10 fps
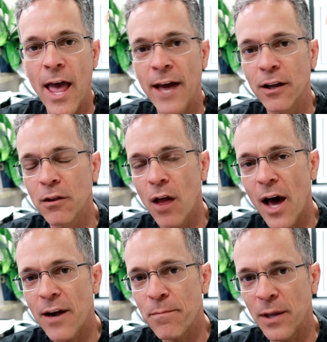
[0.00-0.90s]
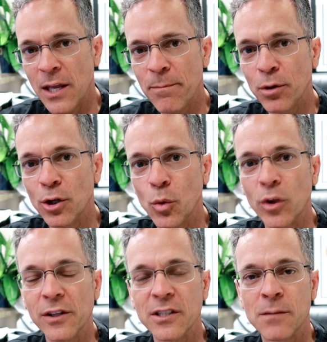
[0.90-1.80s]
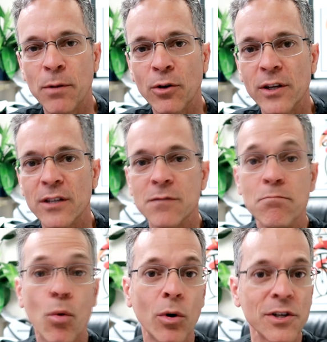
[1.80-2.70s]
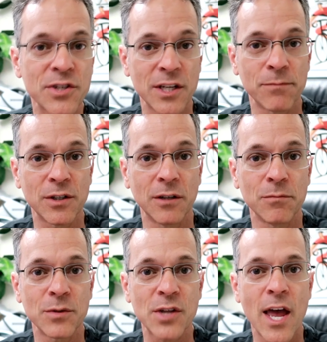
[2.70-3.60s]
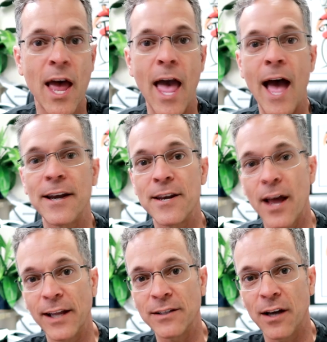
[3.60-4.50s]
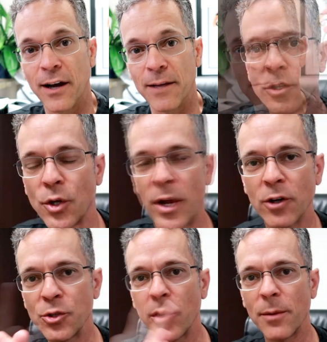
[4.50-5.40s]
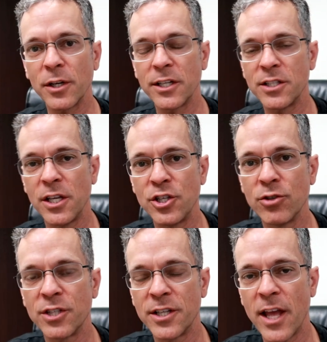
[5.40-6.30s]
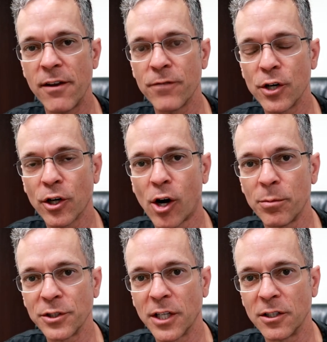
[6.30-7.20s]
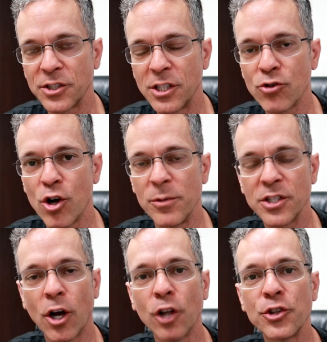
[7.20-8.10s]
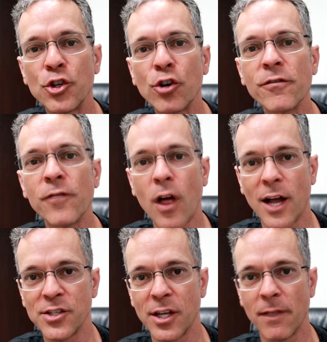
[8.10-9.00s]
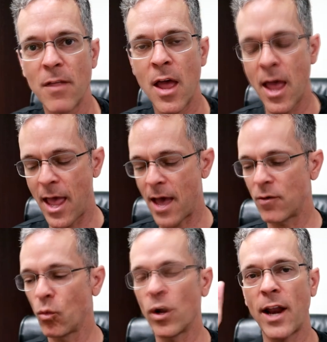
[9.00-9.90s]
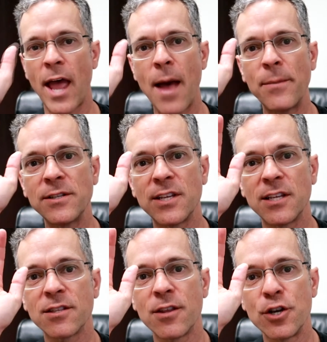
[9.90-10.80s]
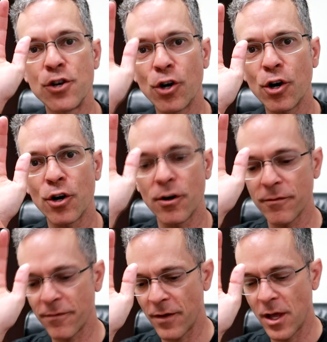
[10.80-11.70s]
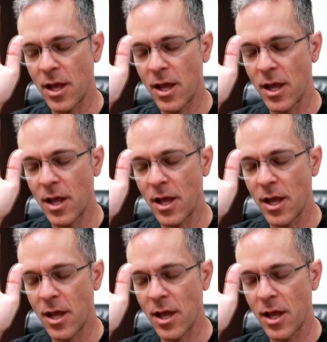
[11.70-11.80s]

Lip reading: And a lot of people will experience more symptoms at nighttime. So here's what I'm gonna teach you today for your carpal tunnel syndrome. It's called nerve flossing. And what happens is the nerve